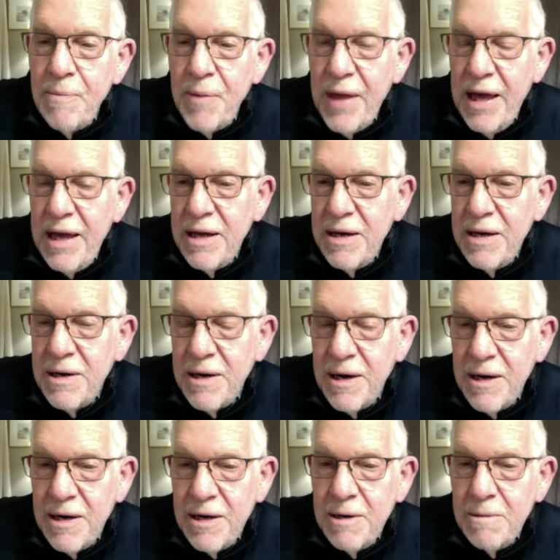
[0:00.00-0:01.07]
and
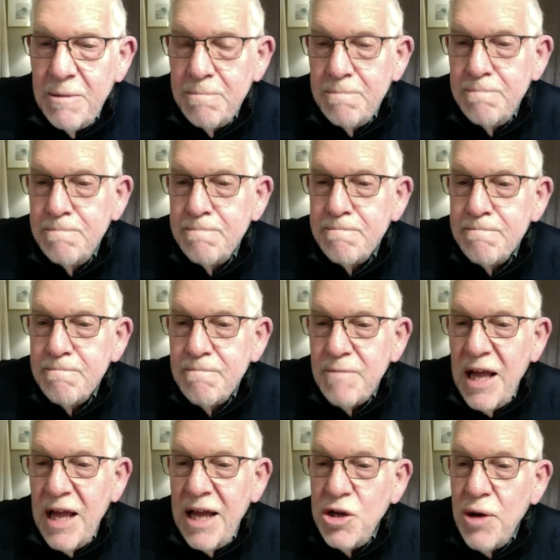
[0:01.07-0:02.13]
um,
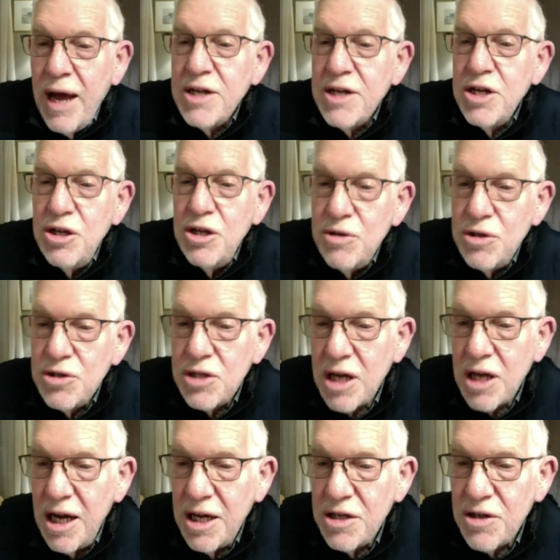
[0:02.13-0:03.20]
and you had to use the
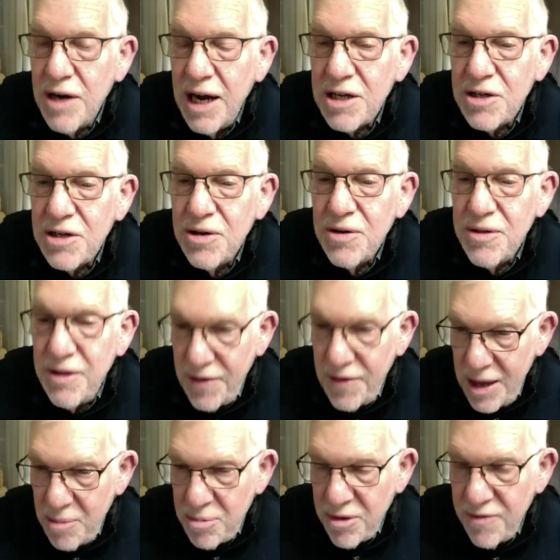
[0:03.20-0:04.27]
contractor that
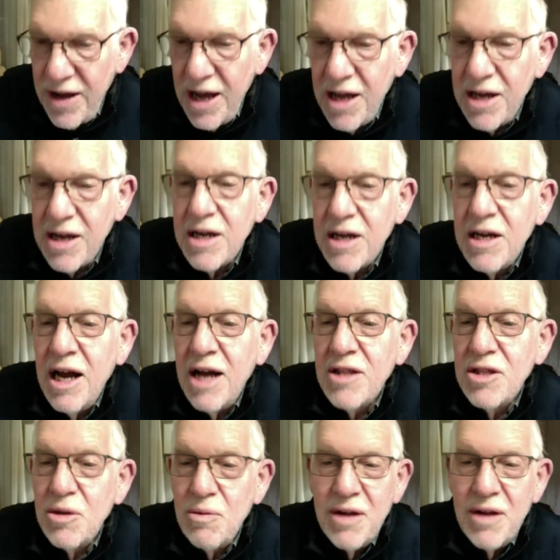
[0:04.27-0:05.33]
they provided, not
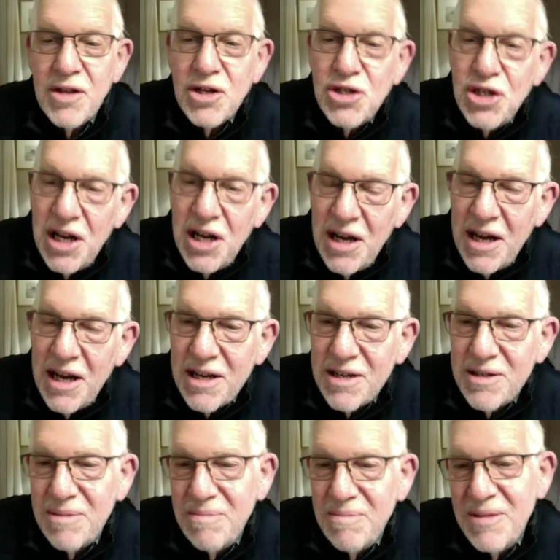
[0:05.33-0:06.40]
the one that she
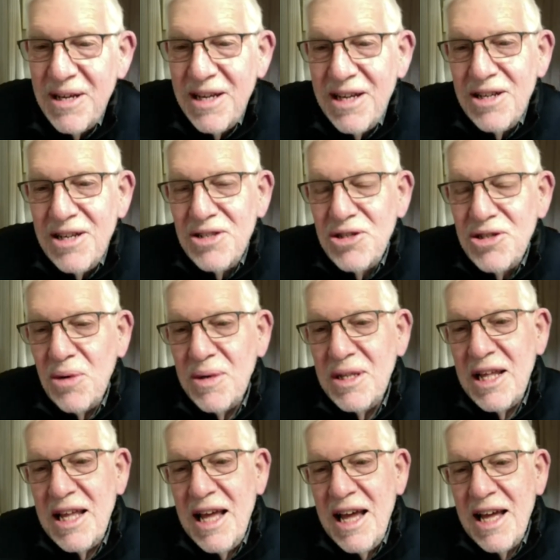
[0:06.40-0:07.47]
liked. So in
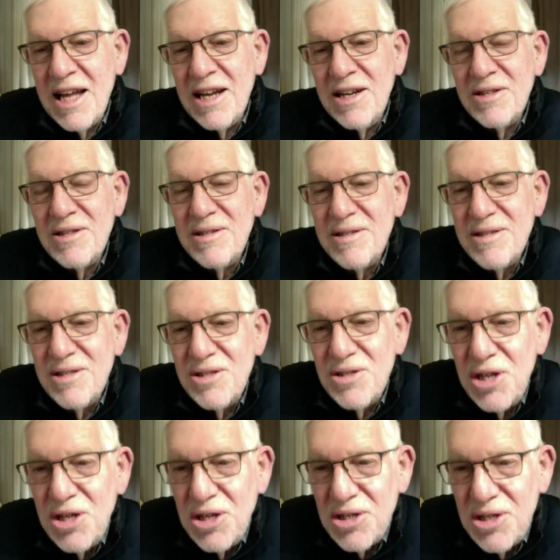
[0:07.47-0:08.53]
the end,
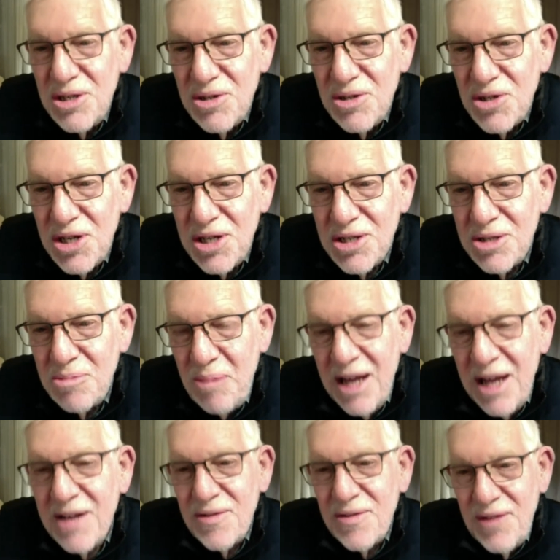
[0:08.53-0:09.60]
she's she
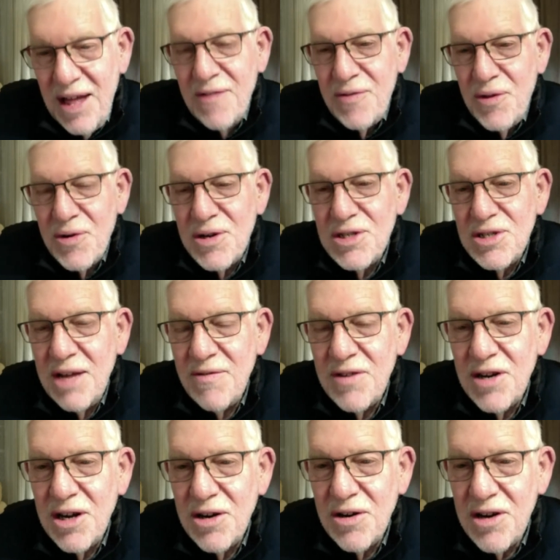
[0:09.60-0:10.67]
spent that
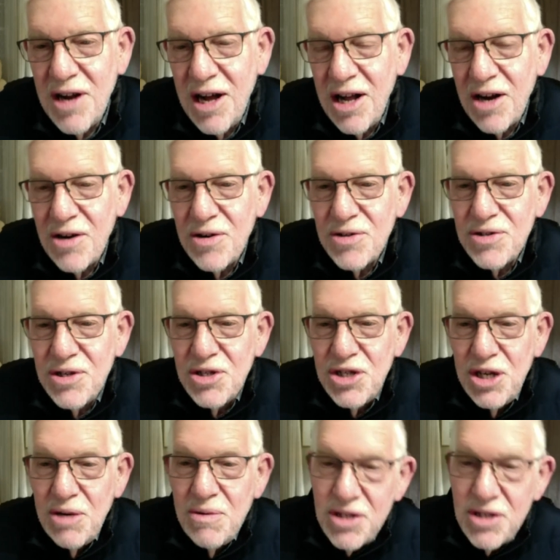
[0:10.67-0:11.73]
$3,700 and
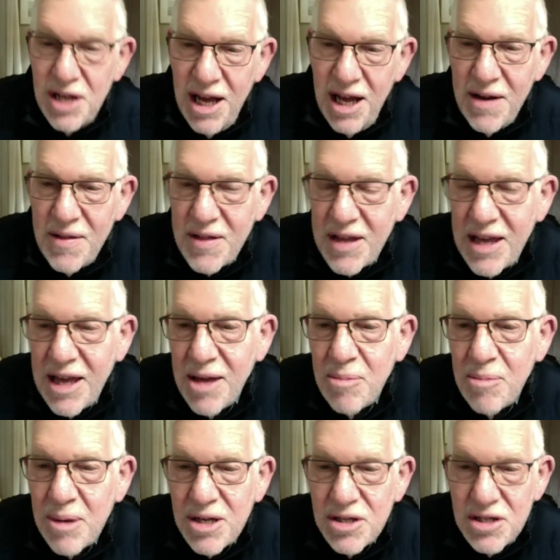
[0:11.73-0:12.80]
she was ahead of the game
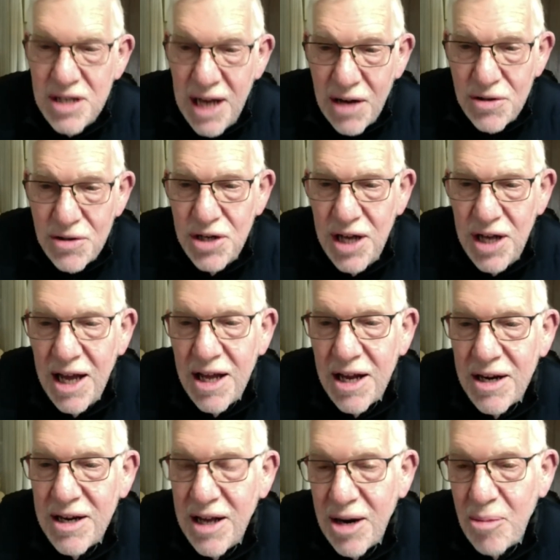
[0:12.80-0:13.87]
because now she
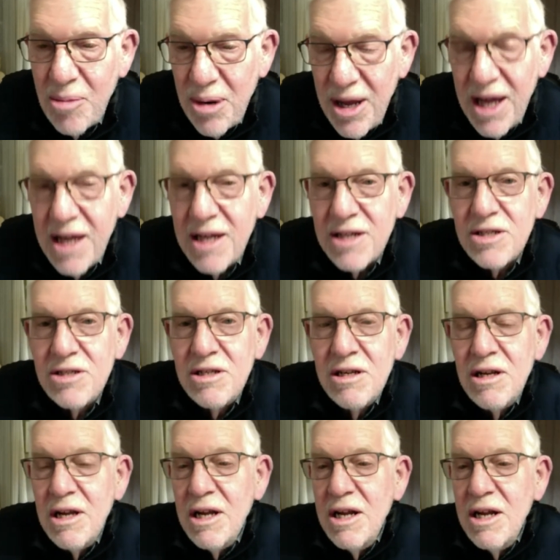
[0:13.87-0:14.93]
had an appliance
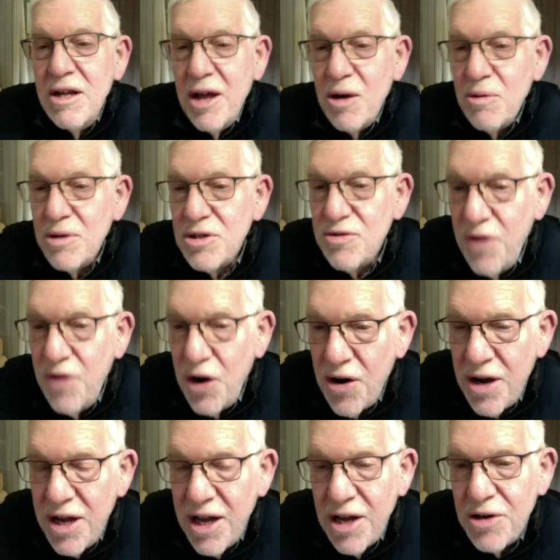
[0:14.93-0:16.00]
that was
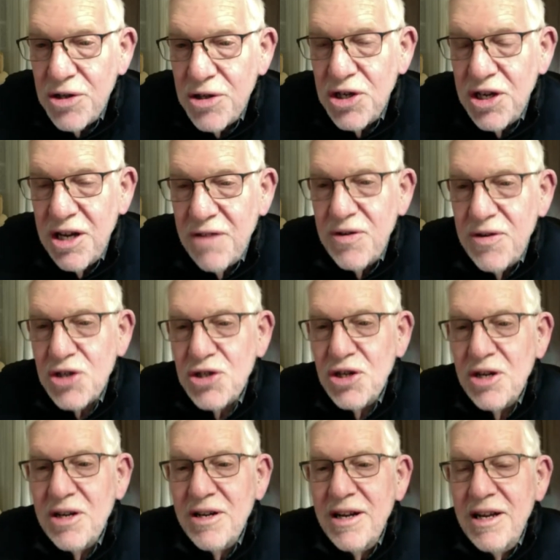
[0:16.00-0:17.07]
very energy
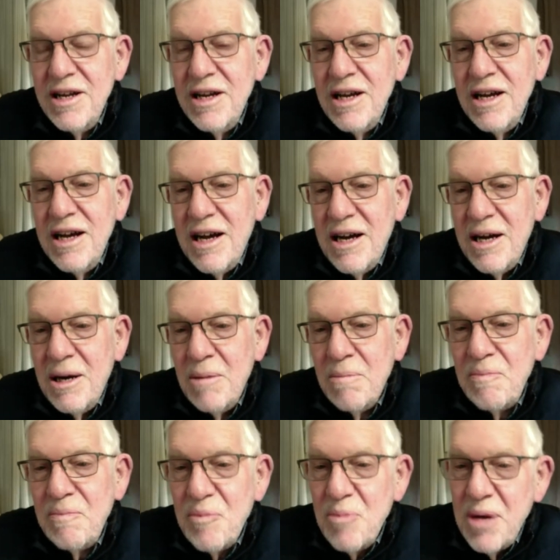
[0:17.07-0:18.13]
efficient.
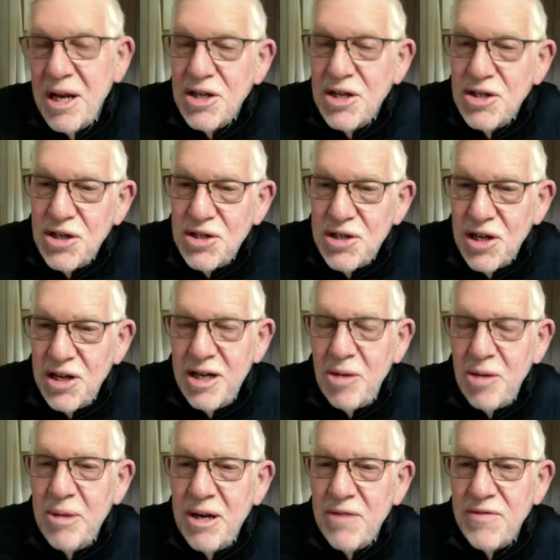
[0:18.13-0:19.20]
Um, but it's just a little
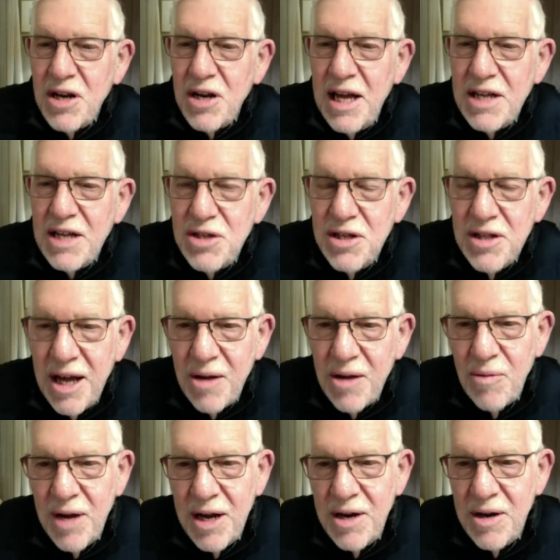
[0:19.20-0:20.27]
bit of a lesson that
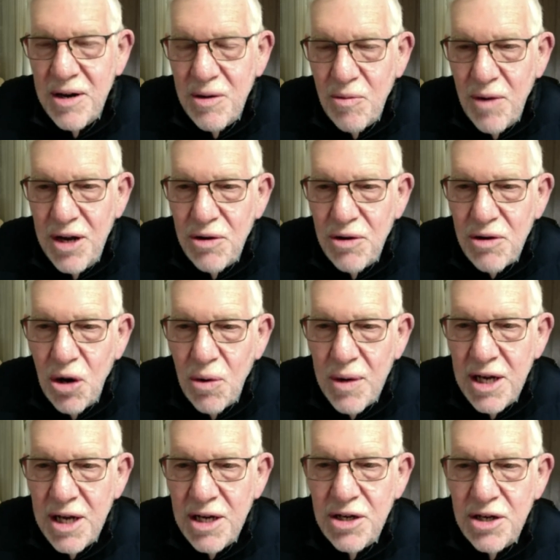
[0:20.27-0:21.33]
when when you go
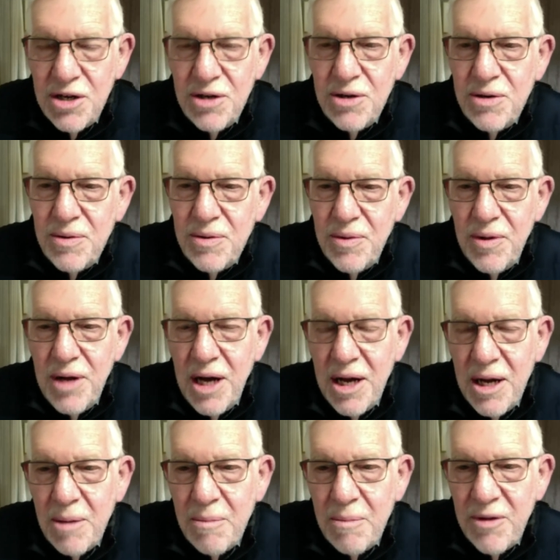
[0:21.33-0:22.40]
into
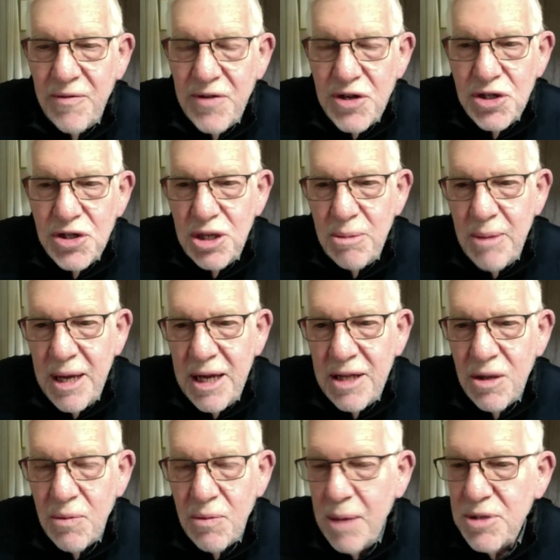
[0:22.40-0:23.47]
um, Efficiency Maine,
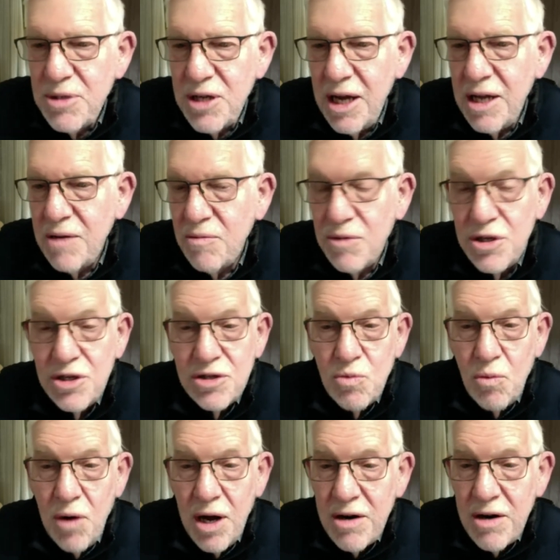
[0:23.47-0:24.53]
the website, which is
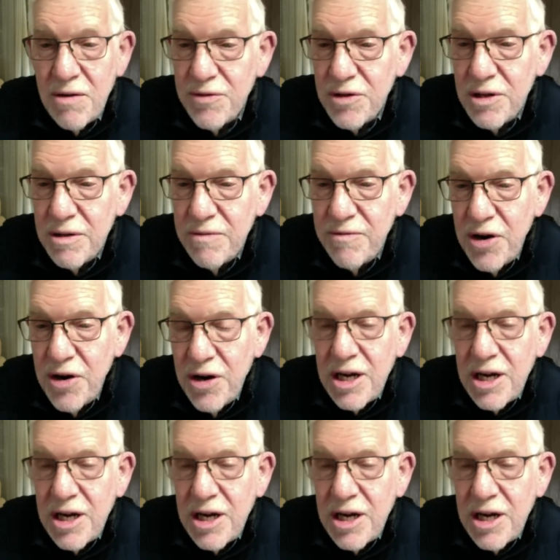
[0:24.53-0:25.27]
wonderful and very